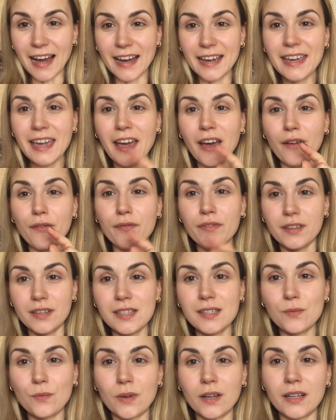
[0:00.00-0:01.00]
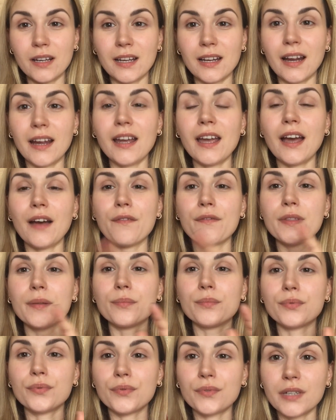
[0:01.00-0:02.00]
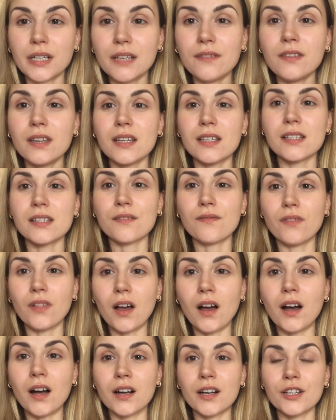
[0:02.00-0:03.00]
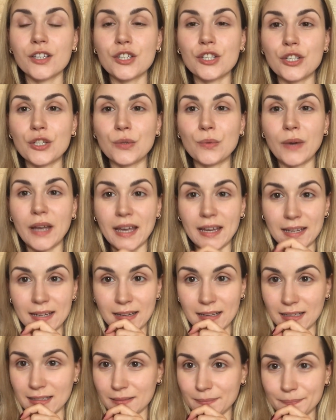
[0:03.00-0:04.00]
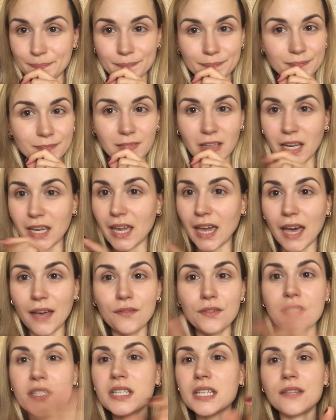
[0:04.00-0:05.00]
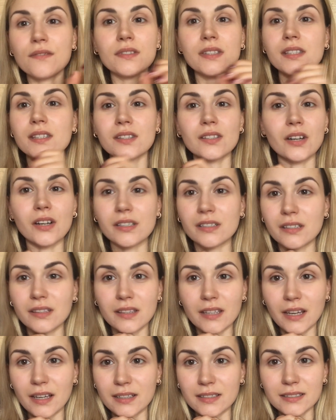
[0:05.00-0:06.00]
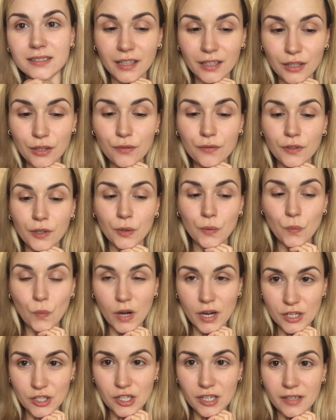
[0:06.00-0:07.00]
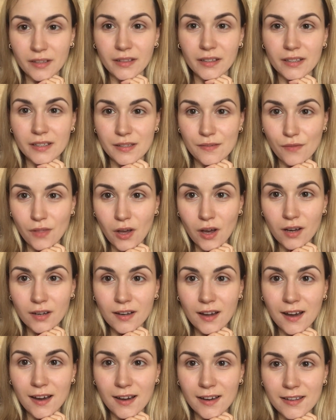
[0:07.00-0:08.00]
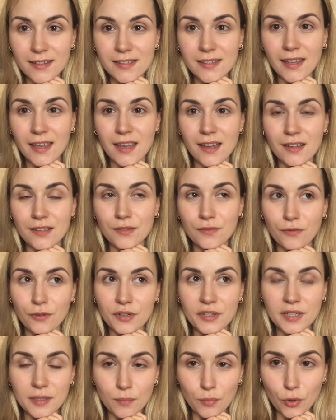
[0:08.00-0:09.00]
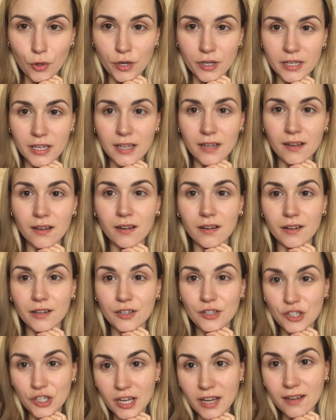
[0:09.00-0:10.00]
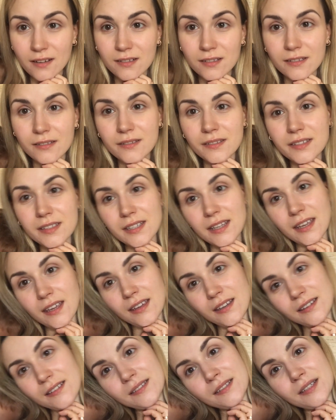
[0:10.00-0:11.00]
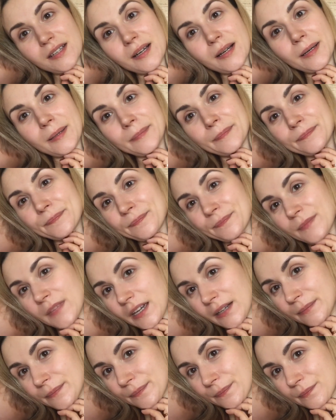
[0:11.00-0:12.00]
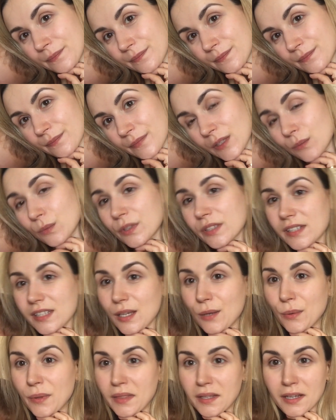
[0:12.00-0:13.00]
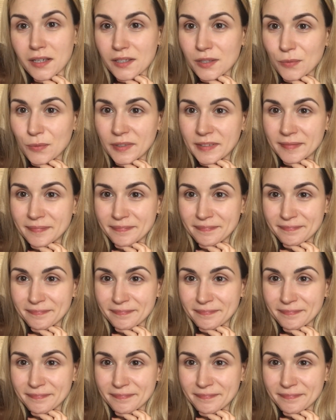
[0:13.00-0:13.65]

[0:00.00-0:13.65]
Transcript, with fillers: I have this one and I have the previous vlog to edit. I haven't even started that. Thank you for watching this vlog, guys, and for supporting our channels. And um, yeah, we'll see you in the next one.